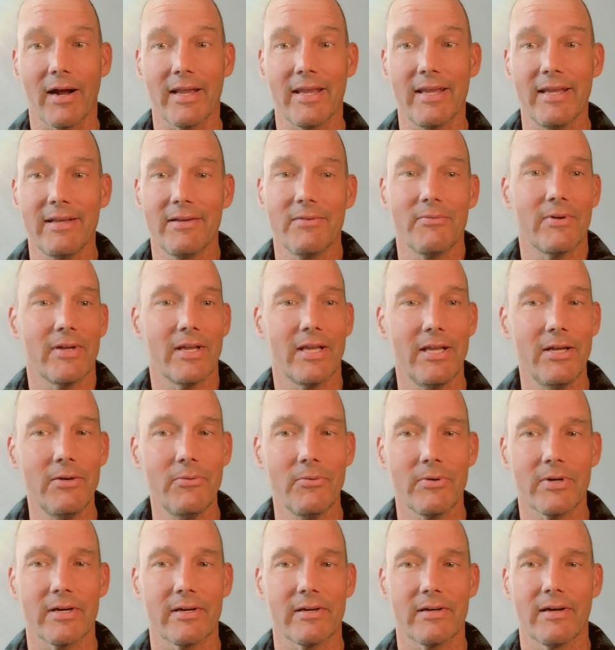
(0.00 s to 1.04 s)
he
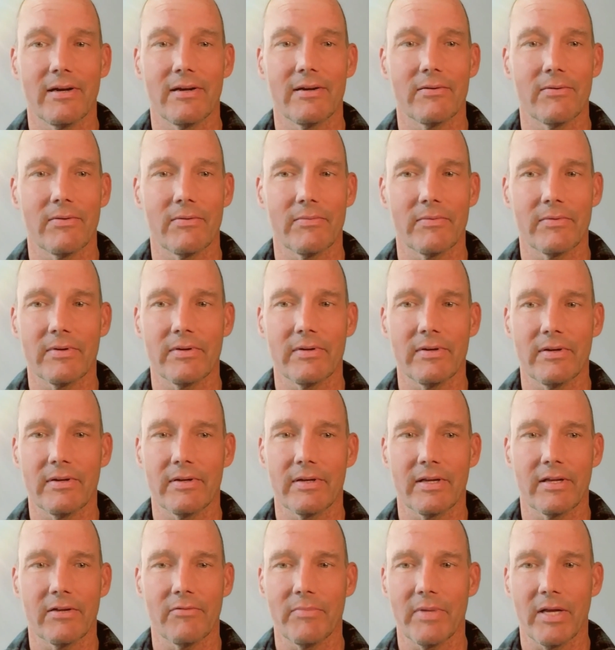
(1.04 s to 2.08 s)
would
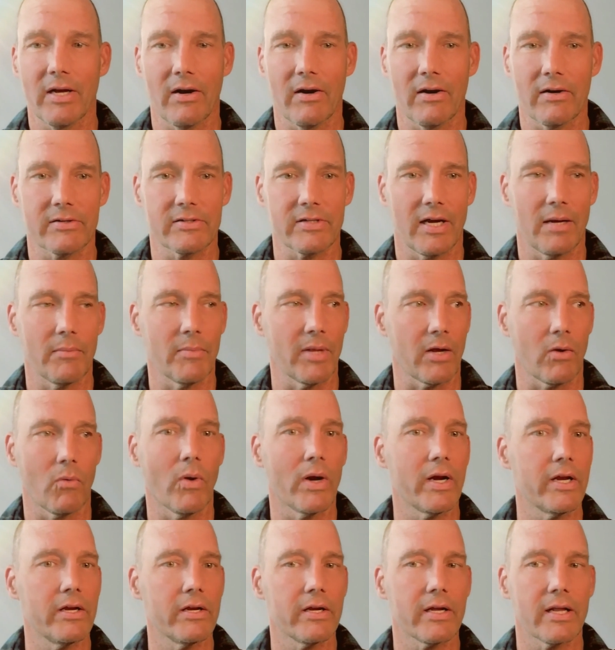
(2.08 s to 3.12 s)
give me a hard time. Like,
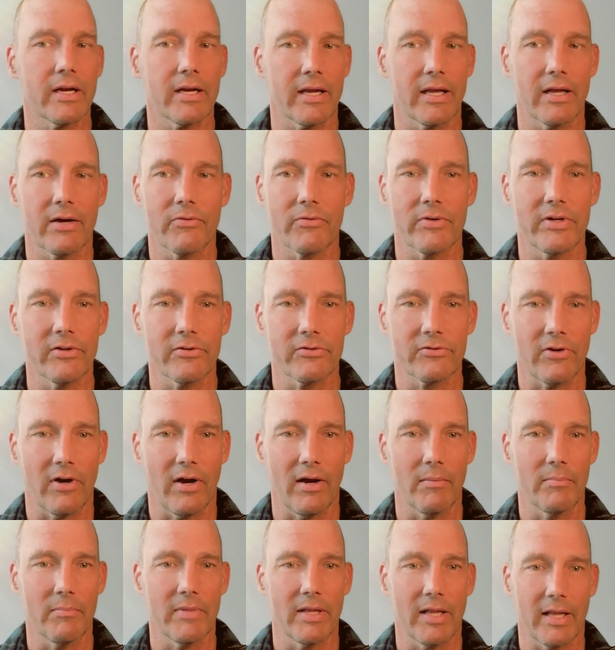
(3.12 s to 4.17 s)
when are you going to get a real
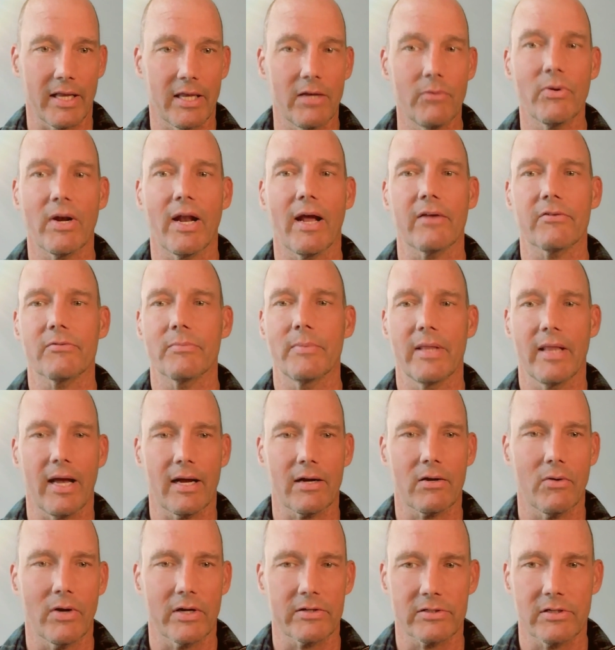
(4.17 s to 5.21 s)
job? Like, he would ask me that
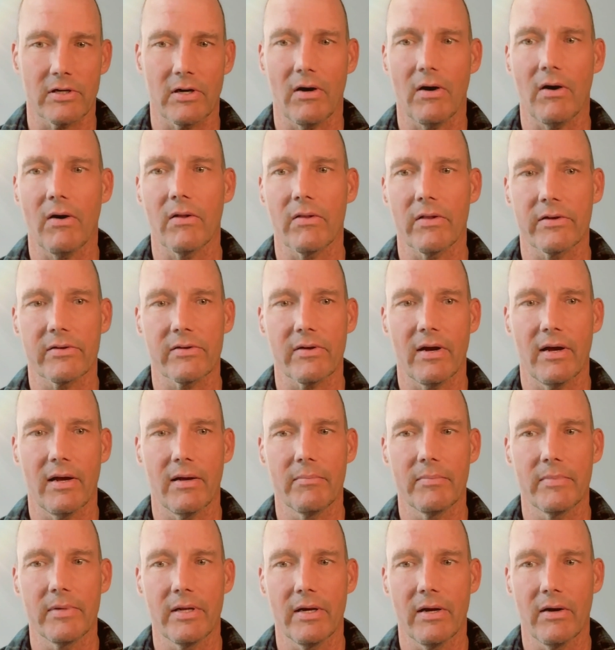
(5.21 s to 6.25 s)
question all the time,
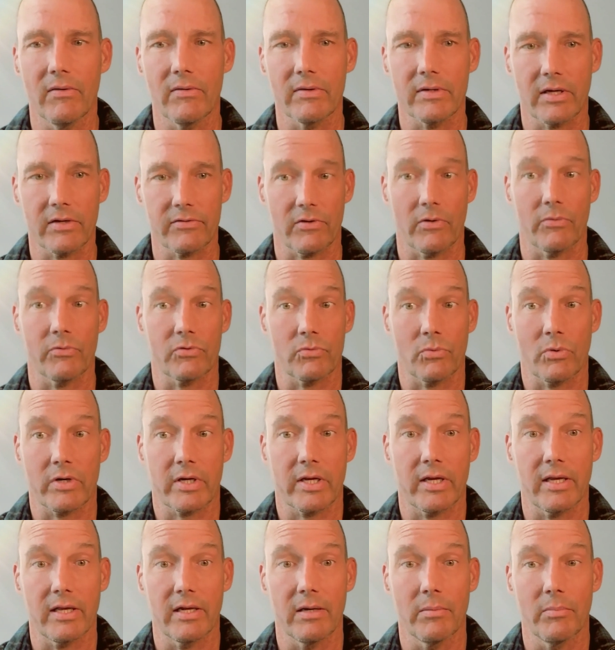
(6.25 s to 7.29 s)
you know, because I was
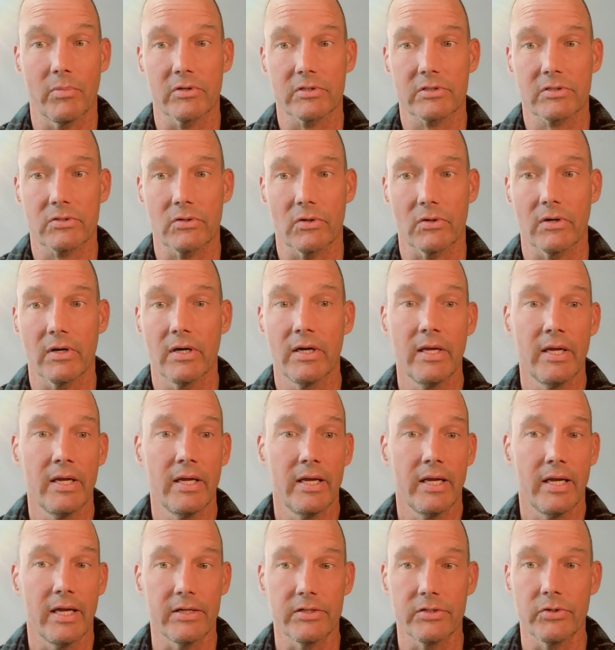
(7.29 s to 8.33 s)
working in a bookstore
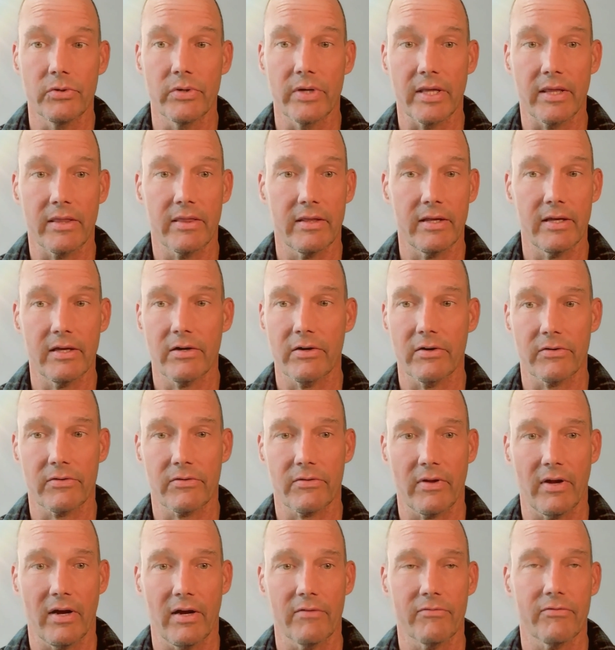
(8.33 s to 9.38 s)
and doing theater
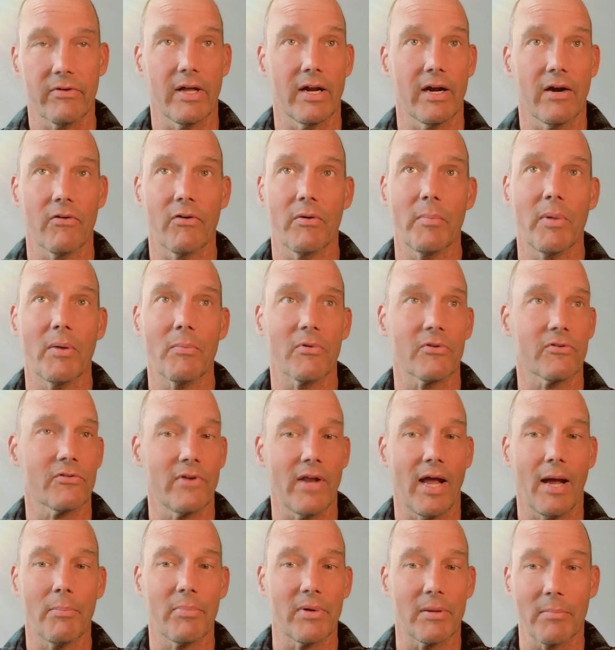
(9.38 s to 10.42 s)
stuff. And I remember
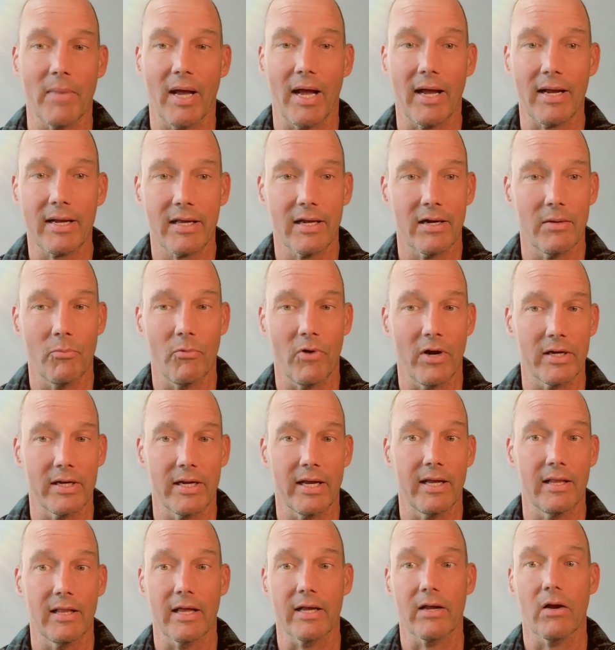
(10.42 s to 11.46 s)
snapping back at him one
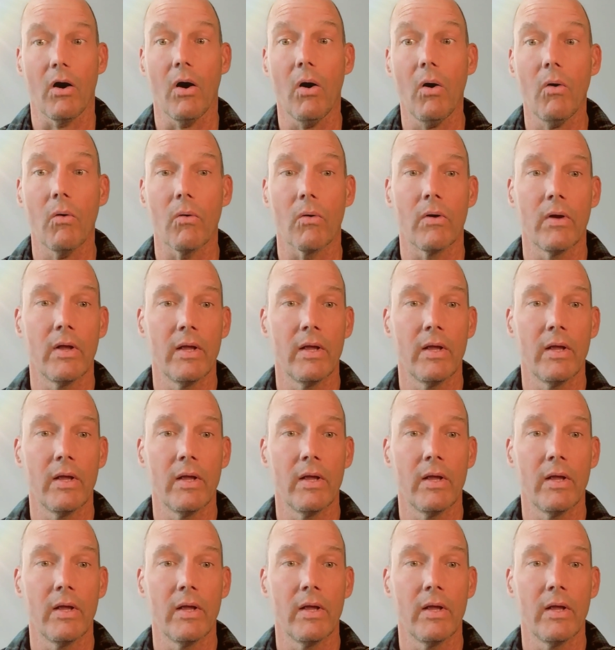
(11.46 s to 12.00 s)
day, like, oh,